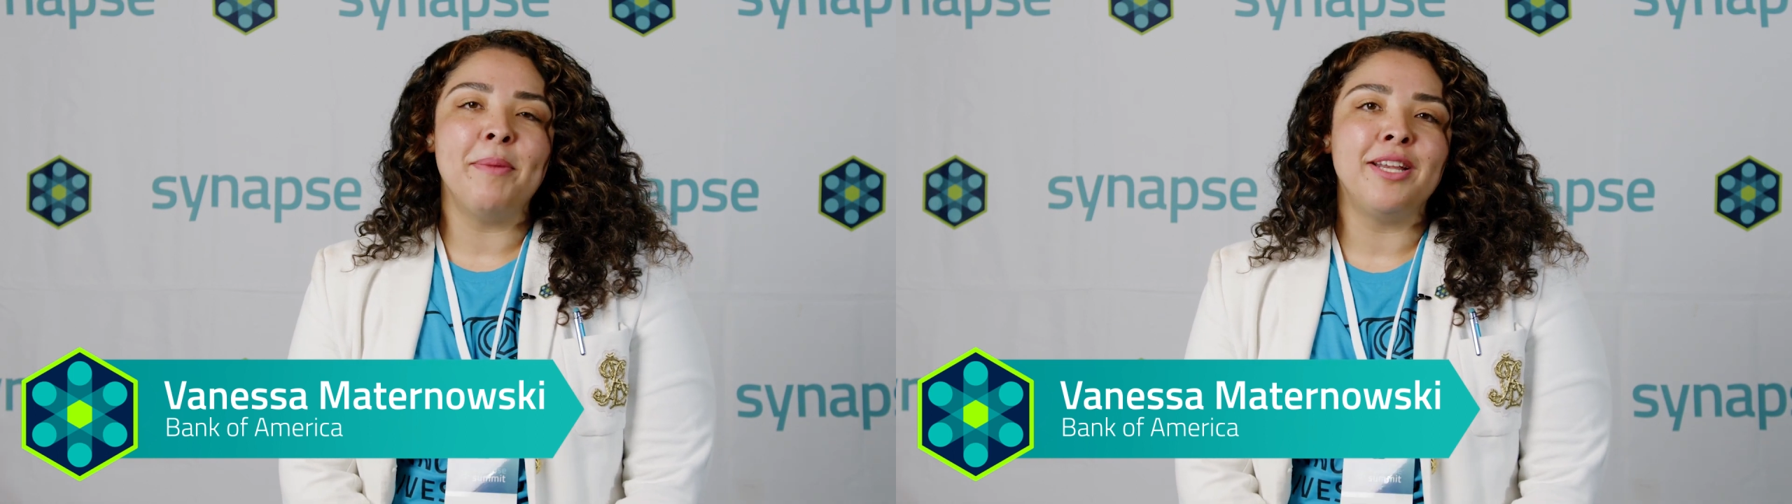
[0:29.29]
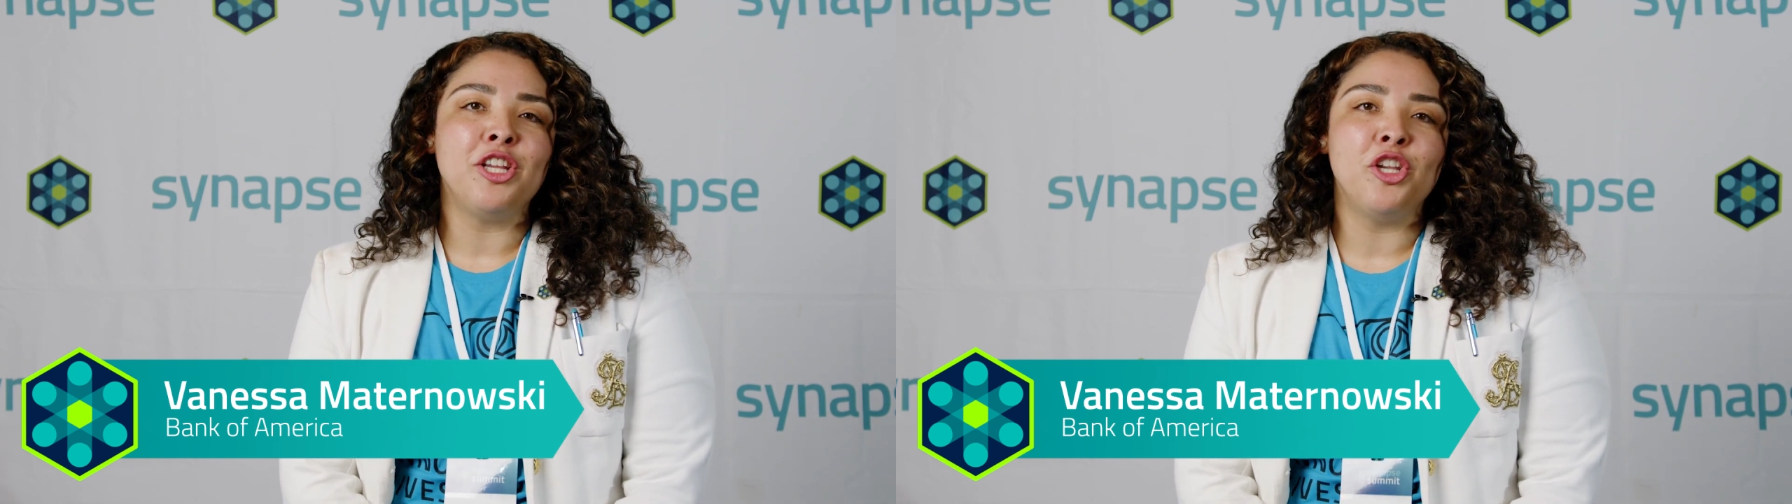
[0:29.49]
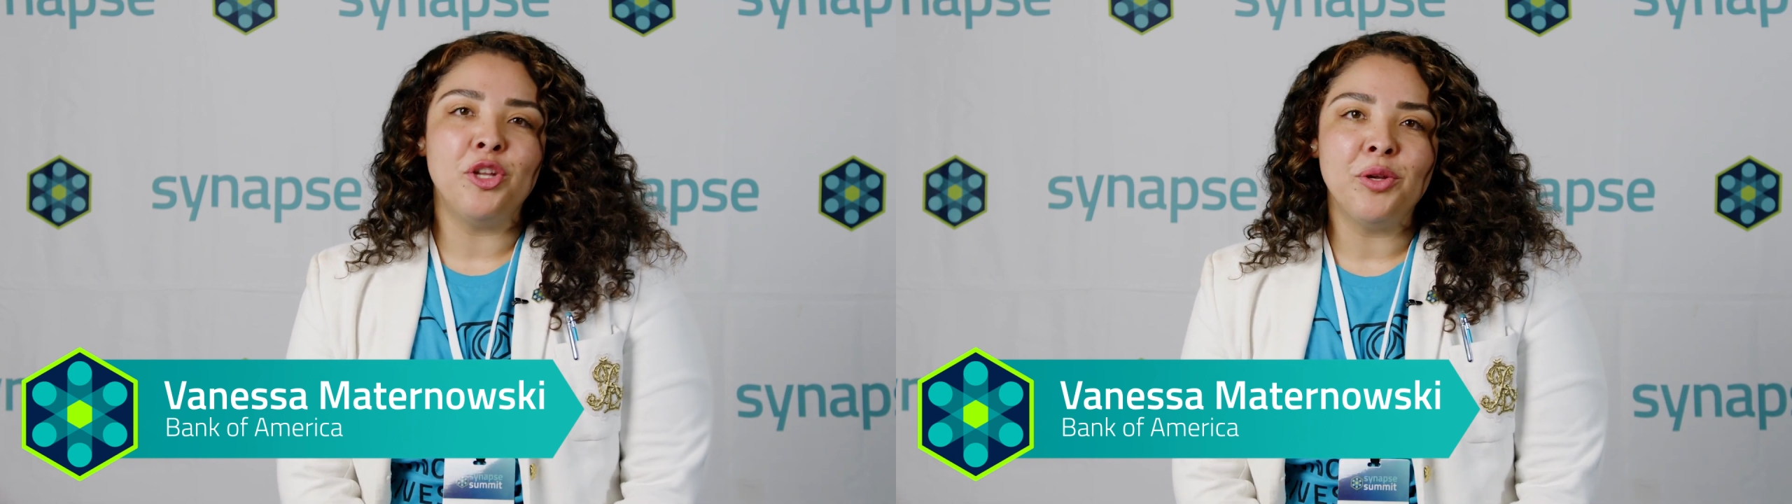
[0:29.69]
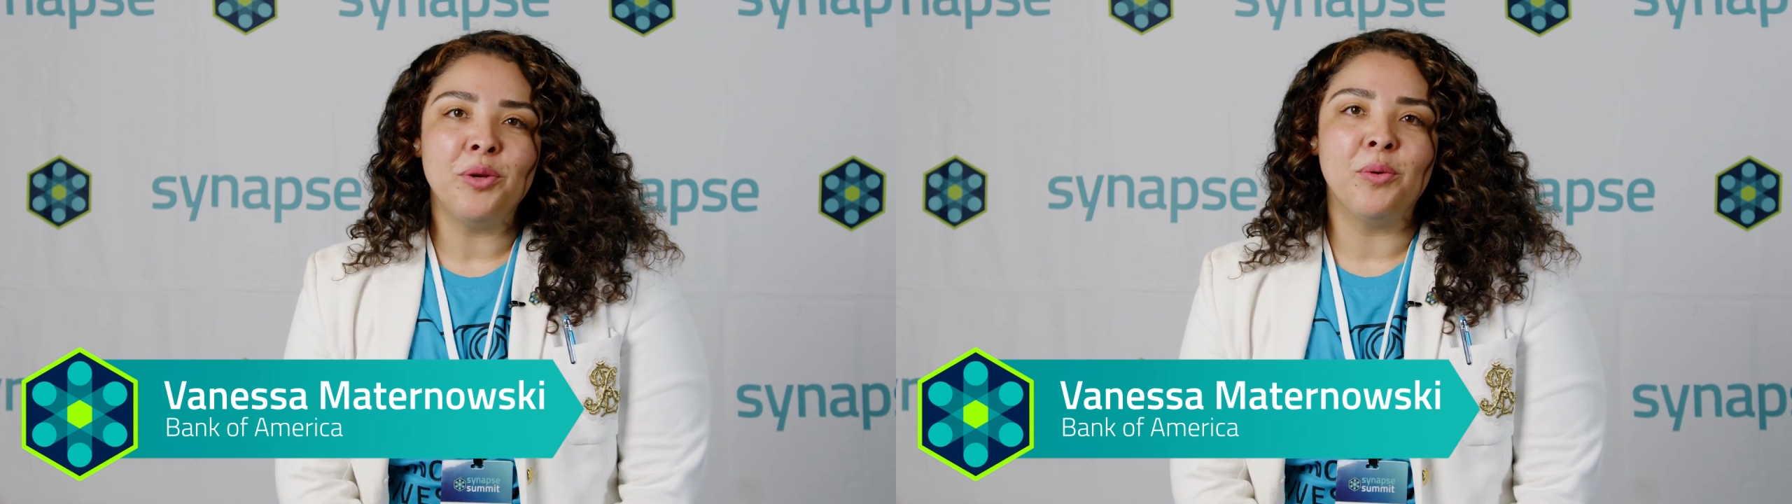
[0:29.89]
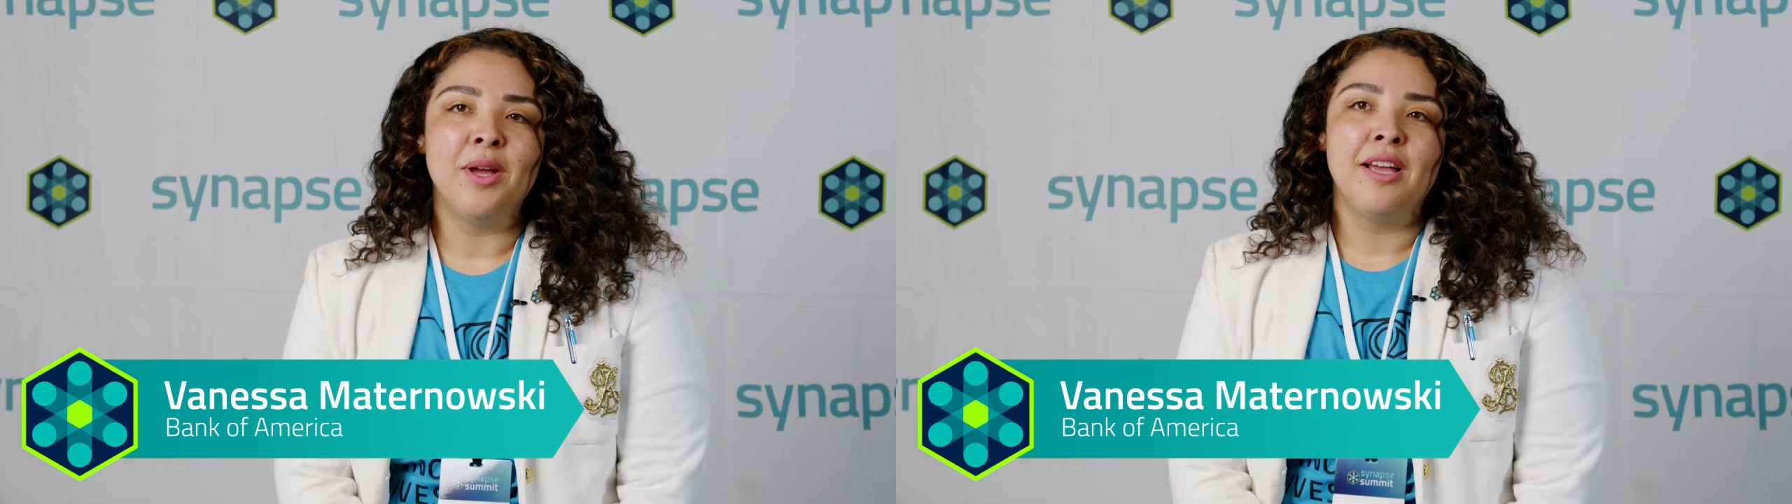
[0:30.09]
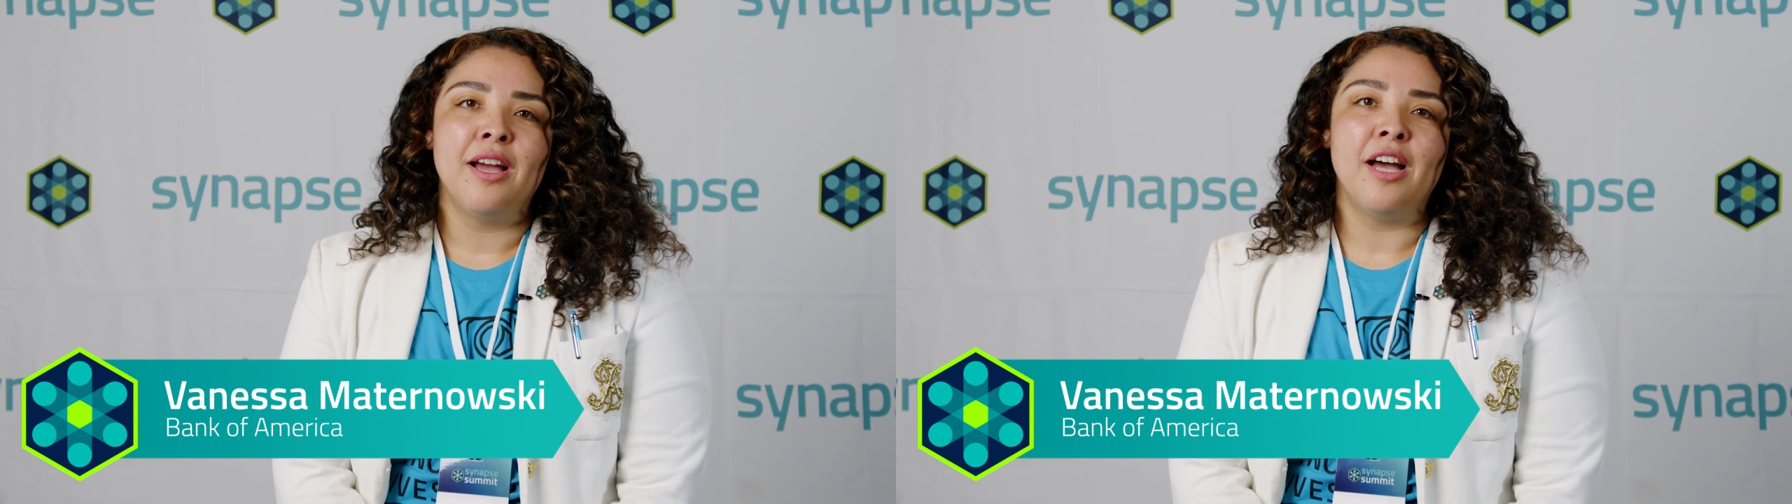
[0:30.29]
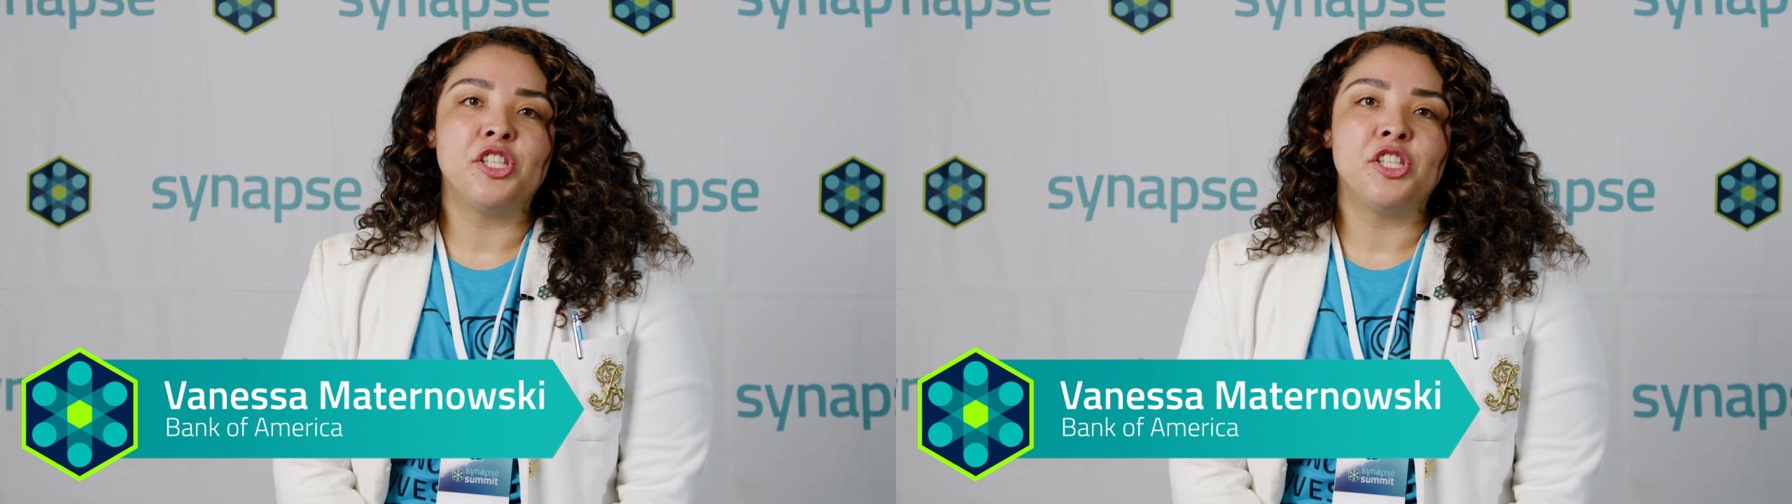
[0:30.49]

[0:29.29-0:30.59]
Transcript: many new uh,